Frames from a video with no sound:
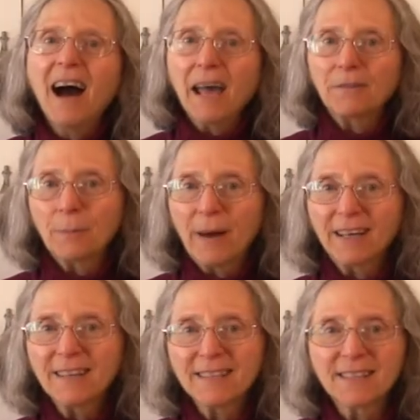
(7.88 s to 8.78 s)
Hi
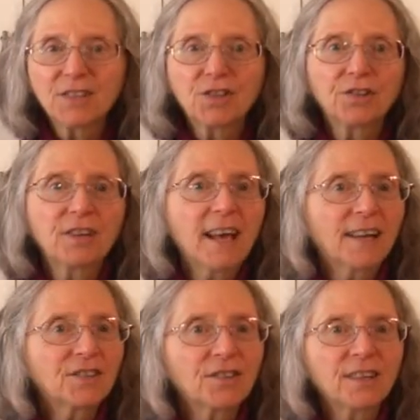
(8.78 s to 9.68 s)
everybody, this is Judy
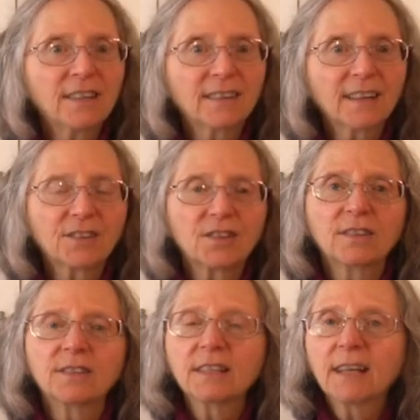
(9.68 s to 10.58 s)
at Judy in the
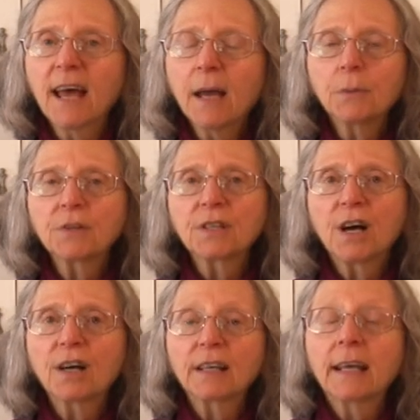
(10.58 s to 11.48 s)
Kitchen. Today we're
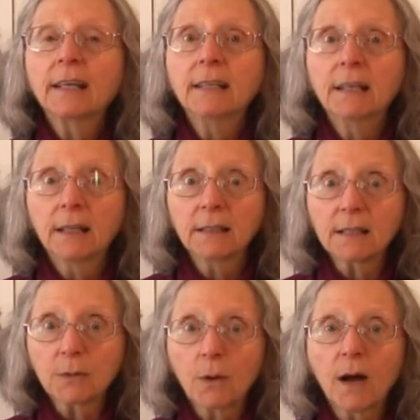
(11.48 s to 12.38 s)
talking
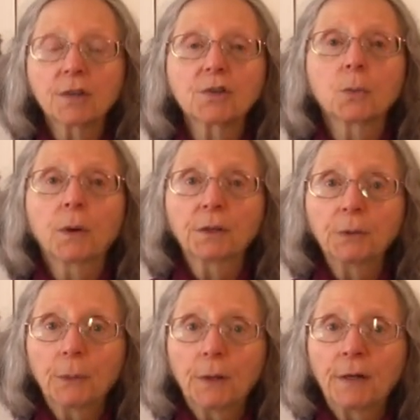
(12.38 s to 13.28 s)
yellow squash
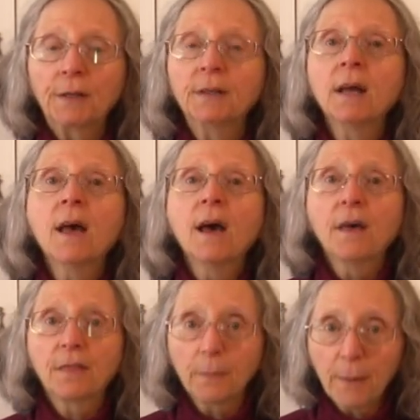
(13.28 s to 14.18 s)
101,
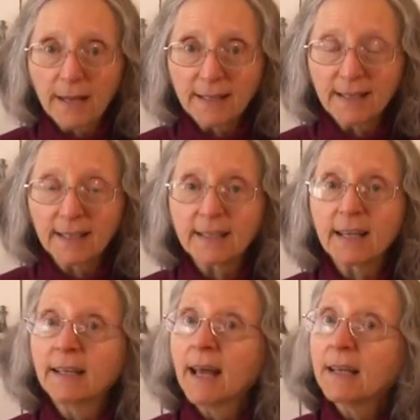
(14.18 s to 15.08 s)
the basics.
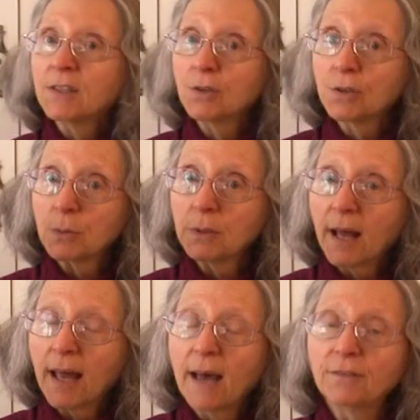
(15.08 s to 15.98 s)
And as usual,
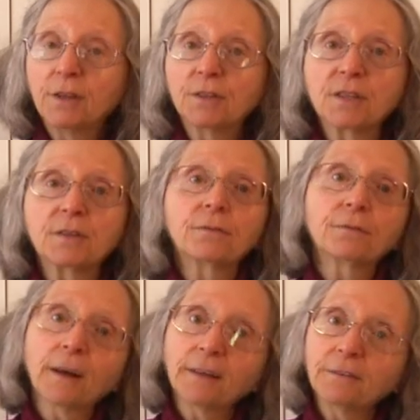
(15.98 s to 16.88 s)
I have notes in
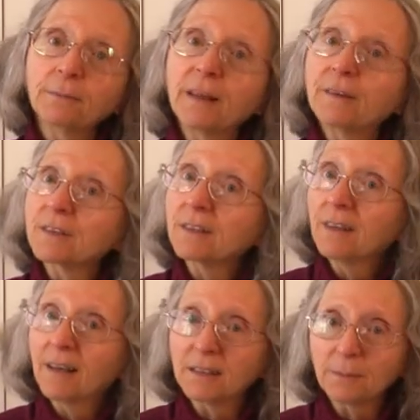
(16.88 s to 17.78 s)
front of me. There's a
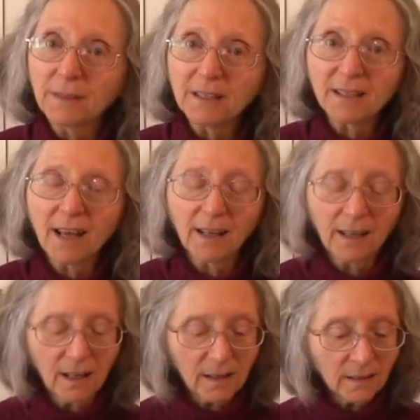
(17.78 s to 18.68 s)
lot to be
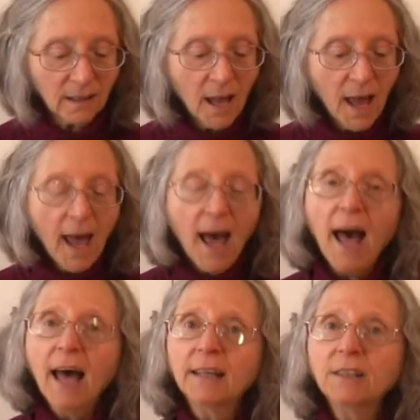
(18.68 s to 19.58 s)
said here.
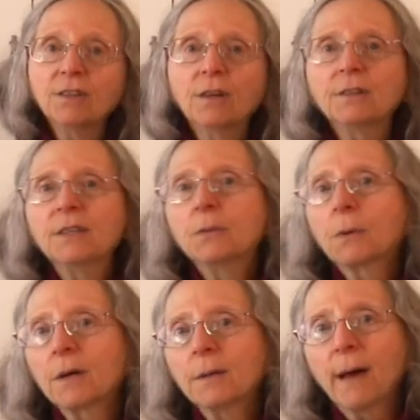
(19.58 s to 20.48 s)
And you don't need to
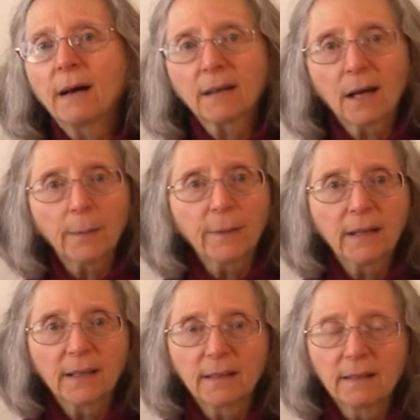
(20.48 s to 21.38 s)
worry about
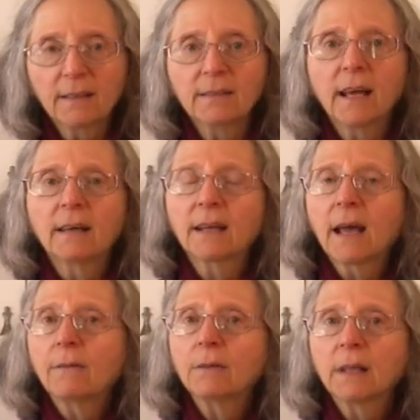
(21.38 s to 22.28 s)
copying anything down. I
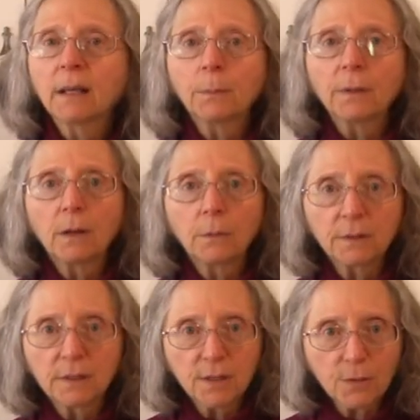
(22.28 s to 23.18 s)
have a link below
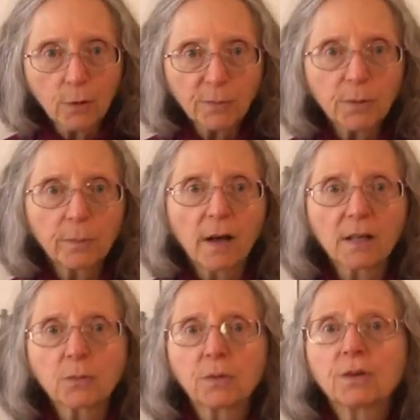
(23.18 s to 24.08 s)
in the description
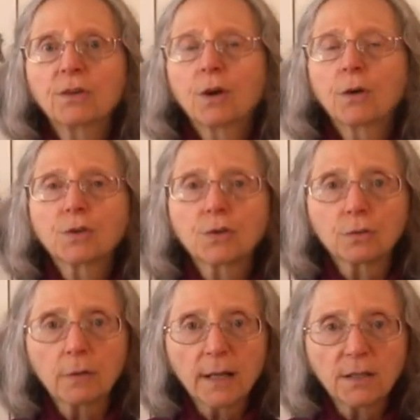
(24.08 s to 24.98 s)
box where you can go
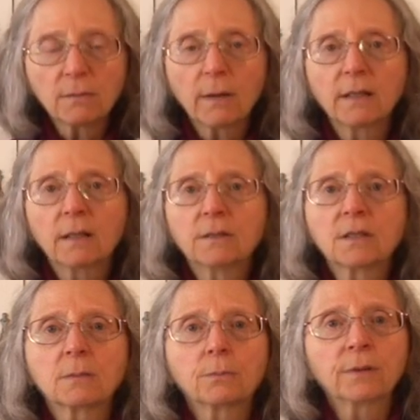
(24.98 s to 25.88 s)
straight to my
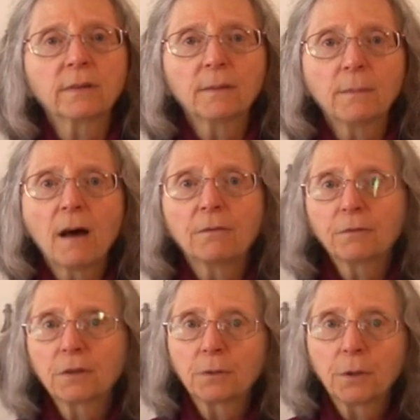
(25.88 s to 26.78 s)
notes and print them out
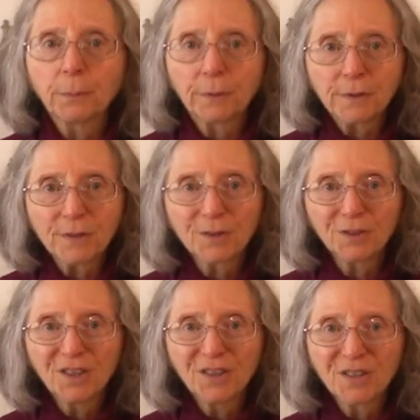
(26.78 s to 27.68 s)
for your own
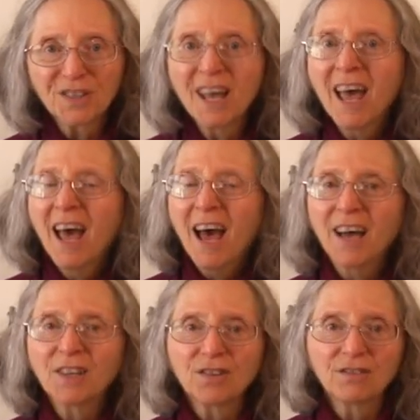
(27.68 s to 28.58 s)
personal use
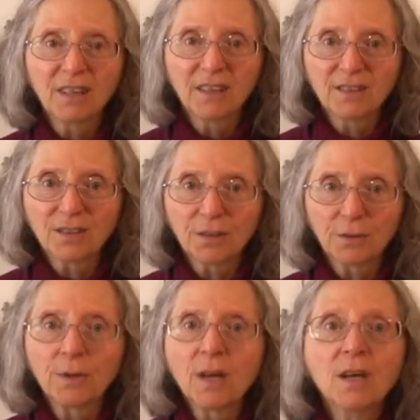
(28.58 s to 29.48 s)
as you need
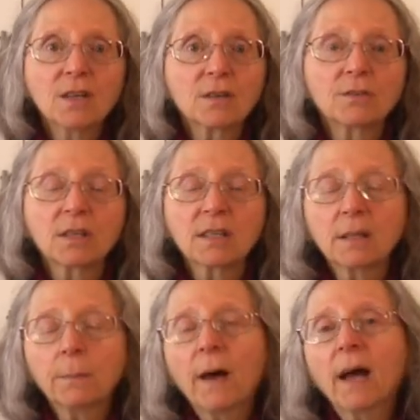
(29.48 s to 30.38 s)
to. So just
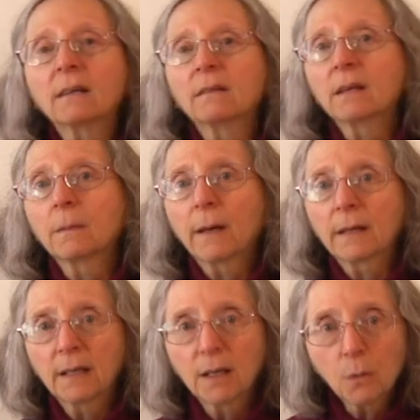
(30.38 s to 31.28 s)
sit back and think
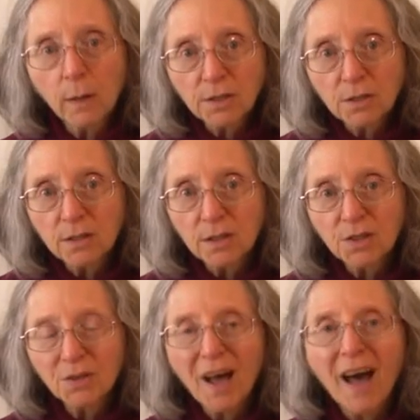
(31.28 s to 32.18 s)
about any questions
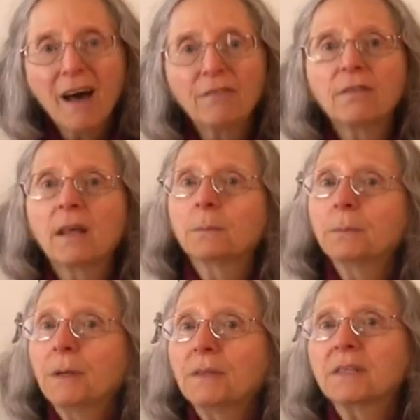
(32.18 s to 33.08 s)
that you have, then
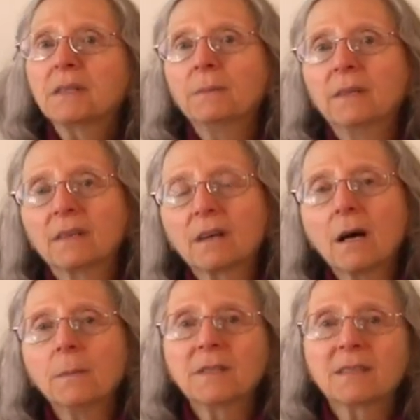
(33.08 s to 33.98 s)
post them in the
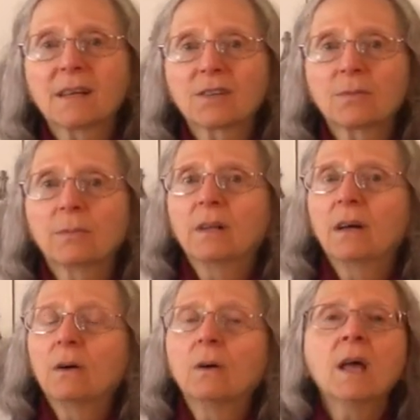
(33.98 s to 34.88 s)
comments section
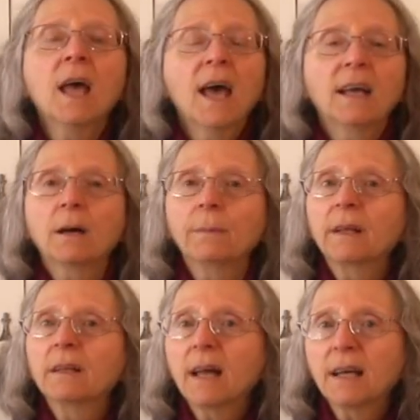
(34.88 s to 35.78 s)
below, and I'll
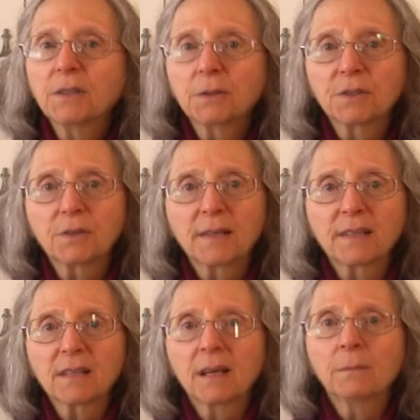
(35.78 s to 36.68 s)
be glad to
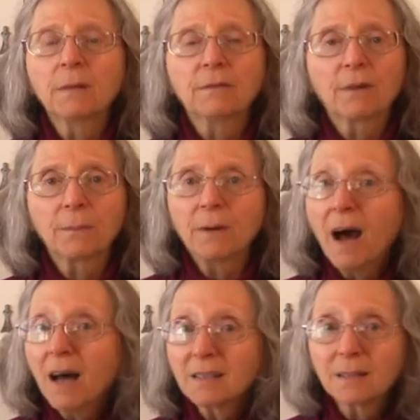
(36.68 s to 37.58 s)
address them if I
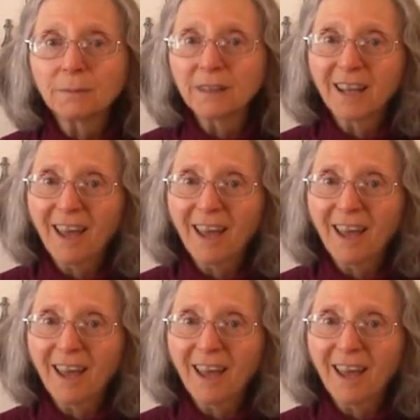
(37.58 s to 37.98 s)
possibly